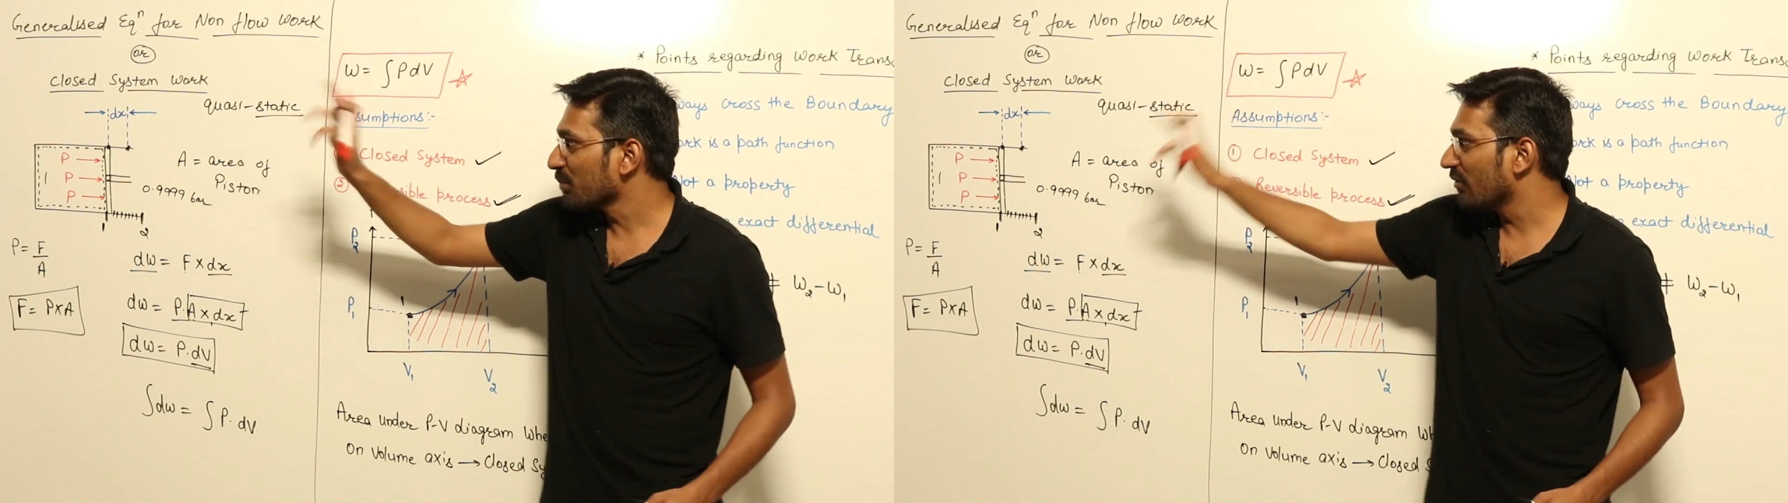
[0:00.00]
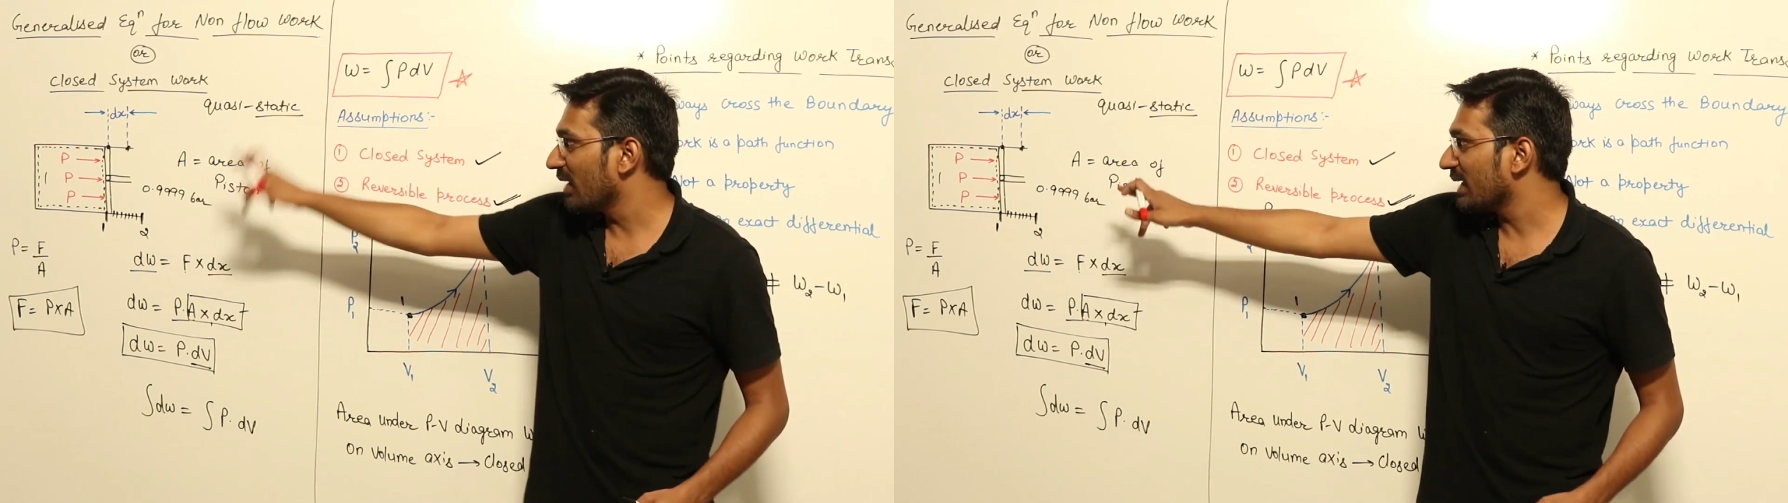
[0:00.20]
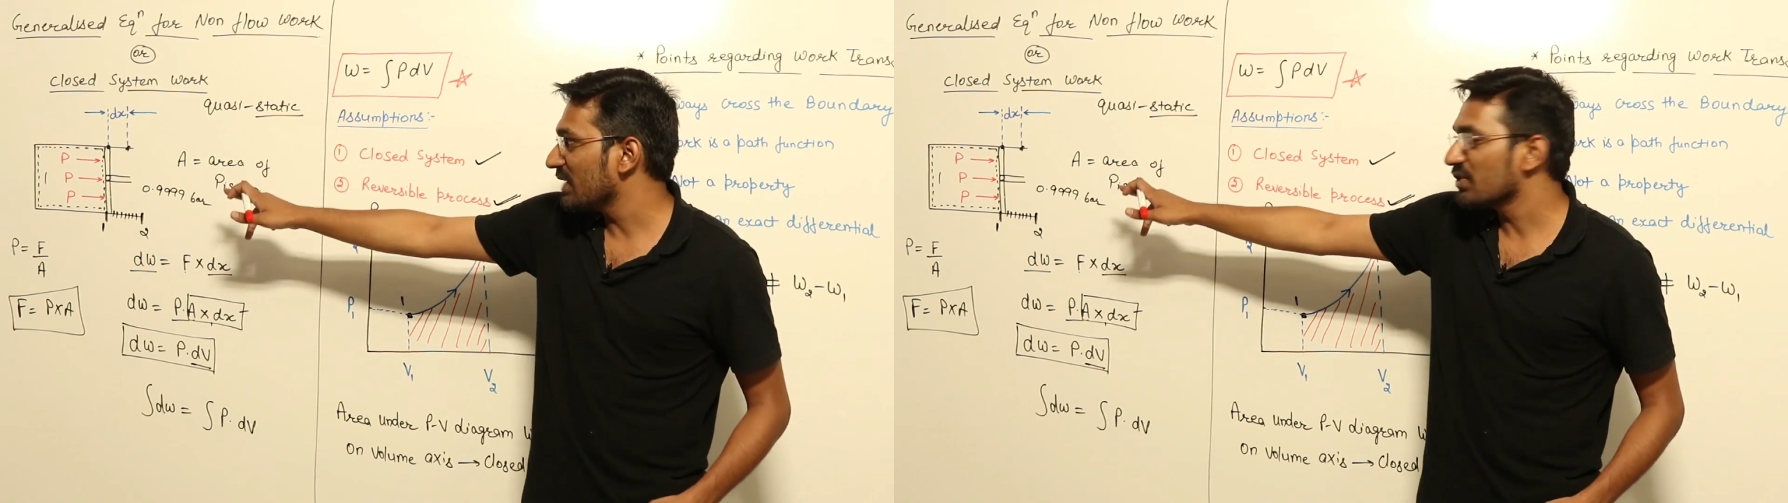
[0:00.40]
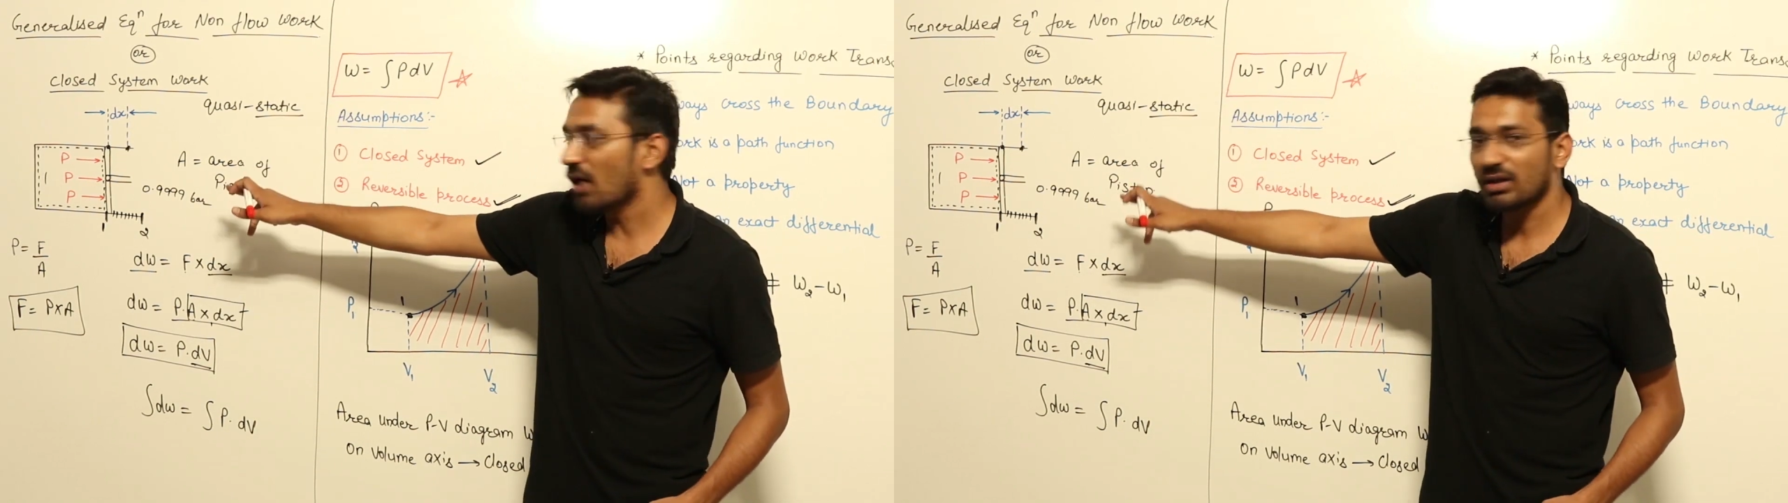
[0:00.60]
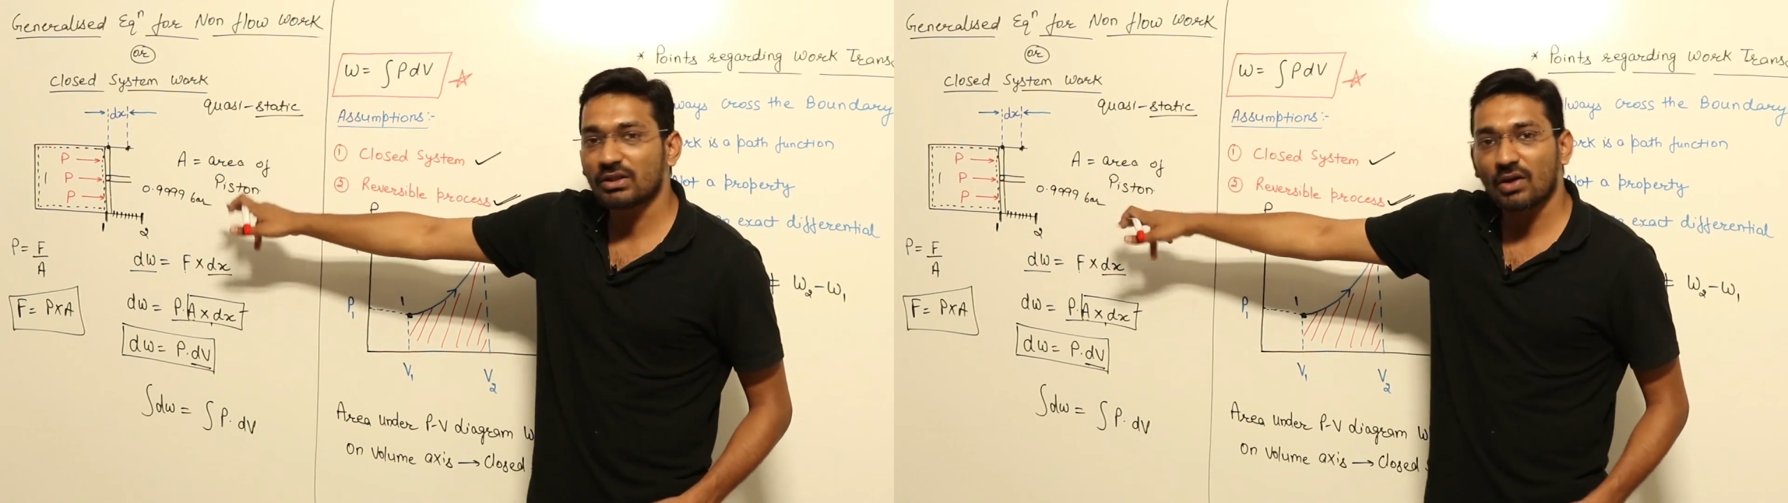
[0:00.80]
work is
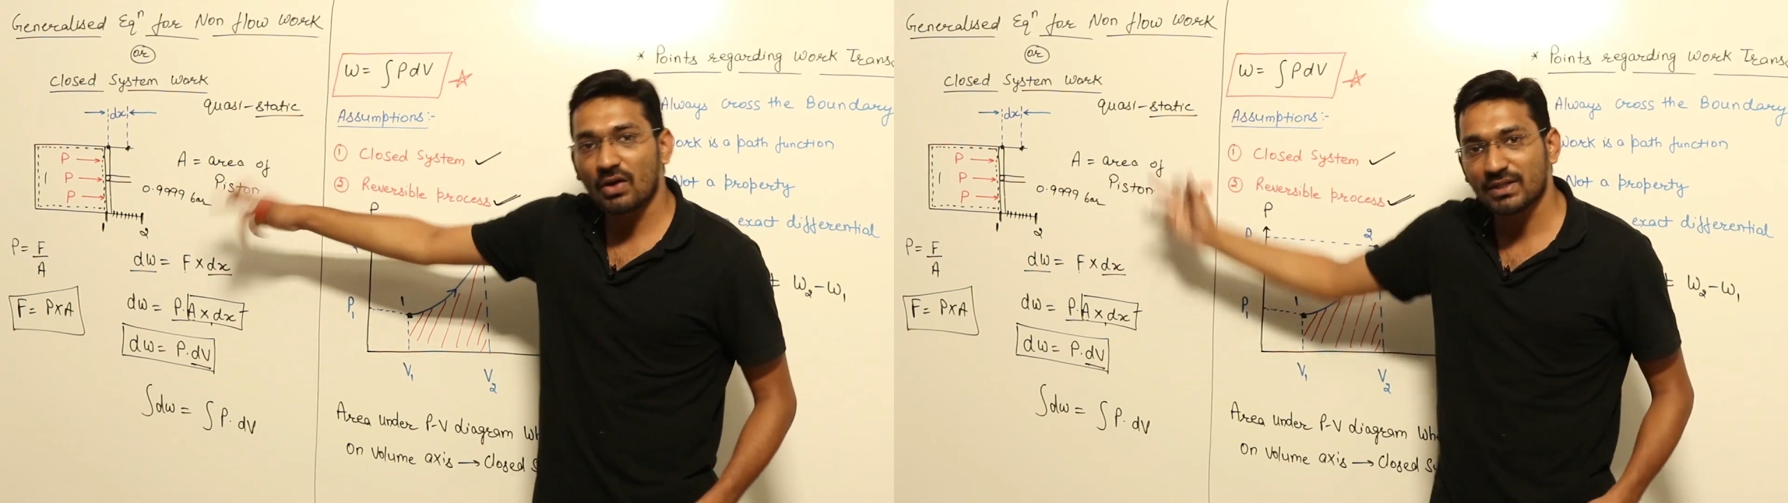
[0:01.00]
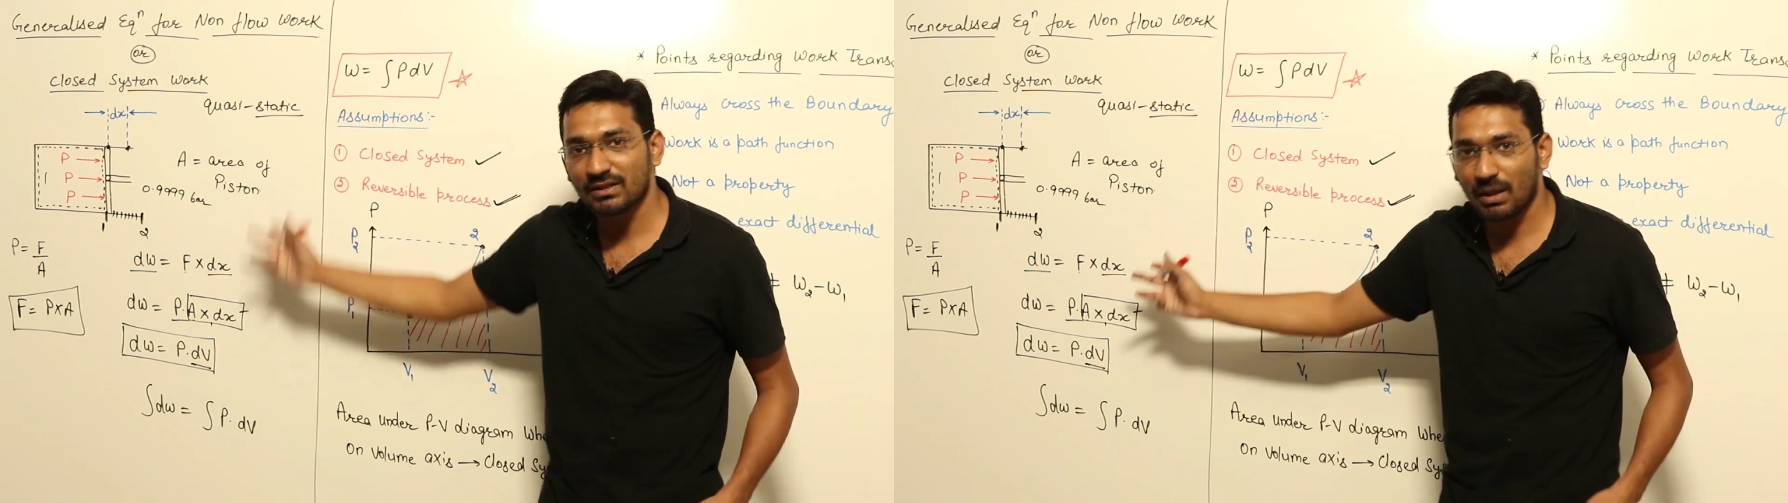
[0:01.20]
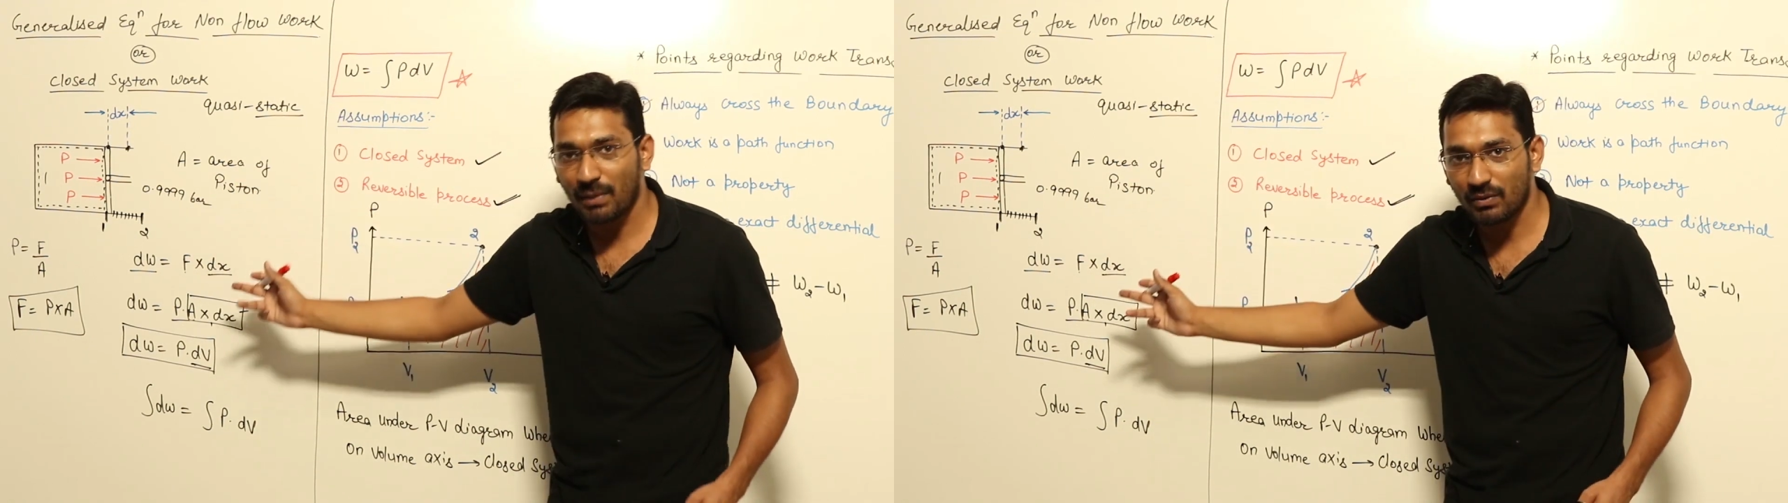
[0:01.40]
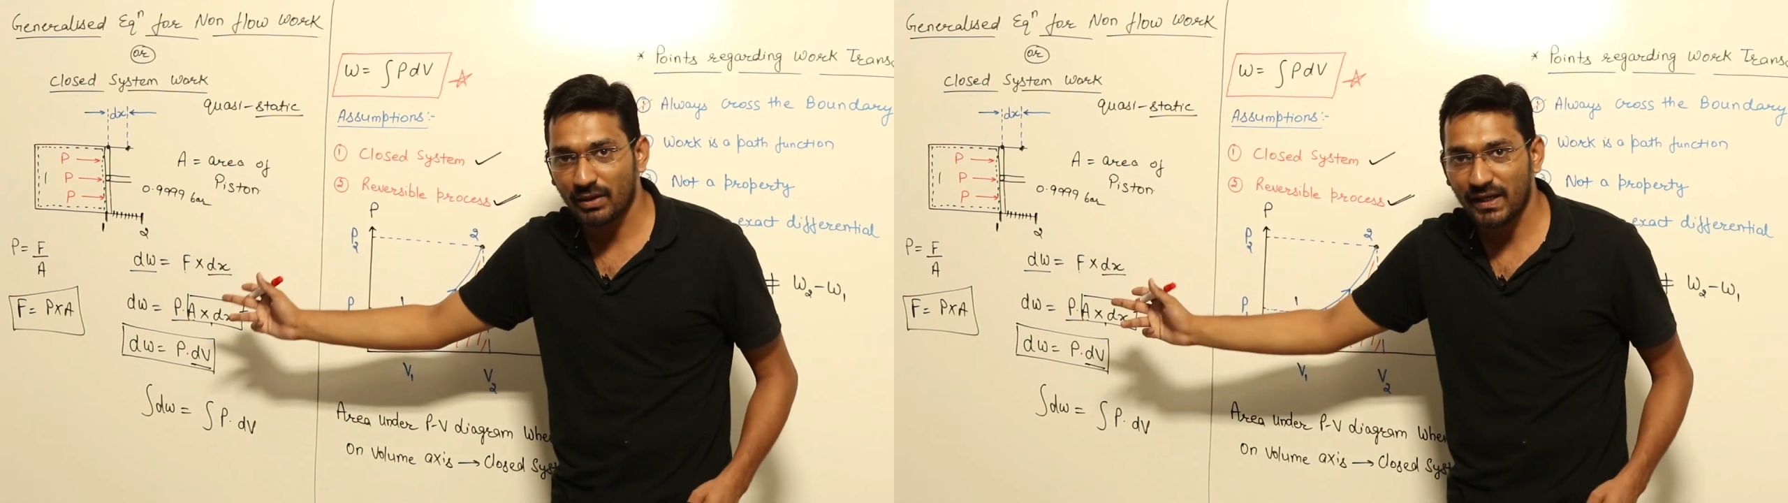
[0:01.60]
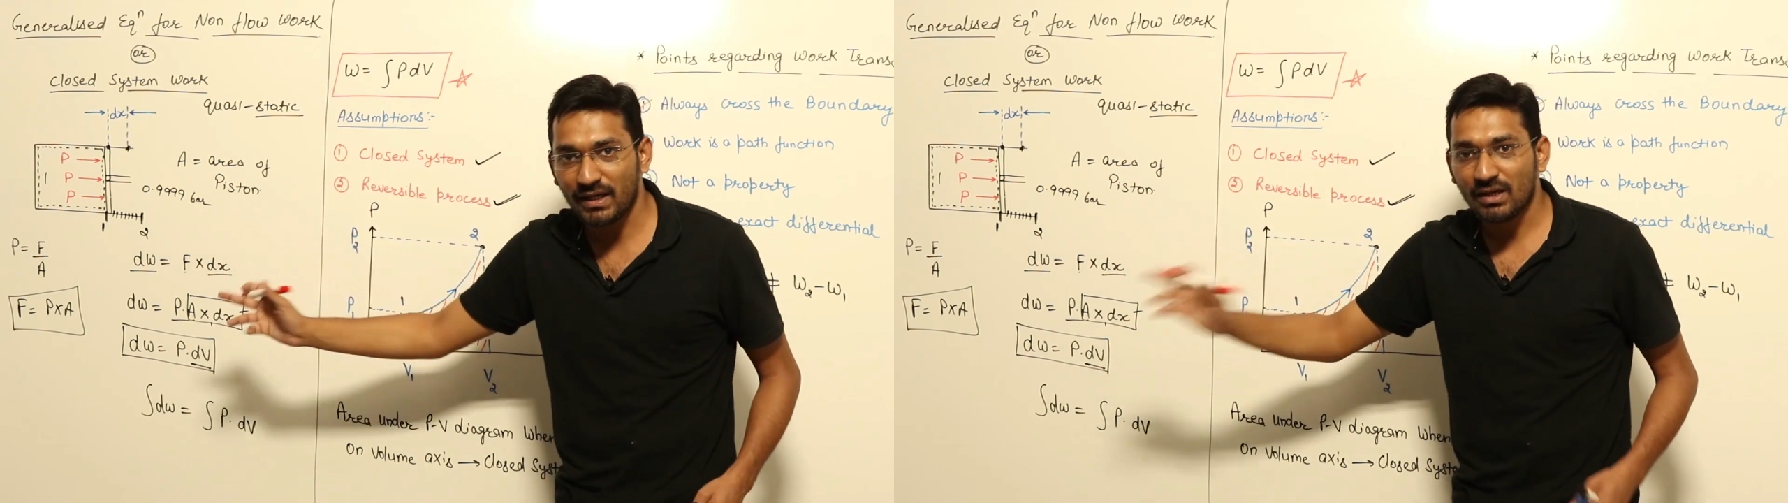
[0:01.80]
not crossing the
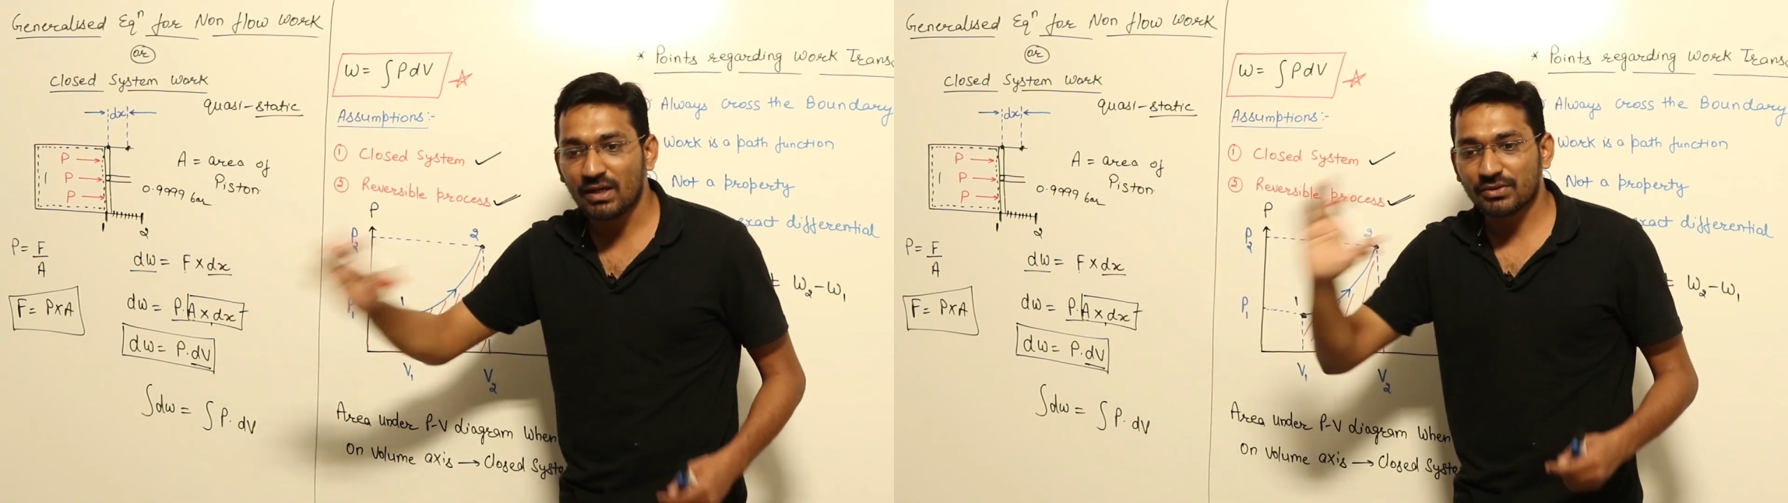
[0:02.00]
boundary.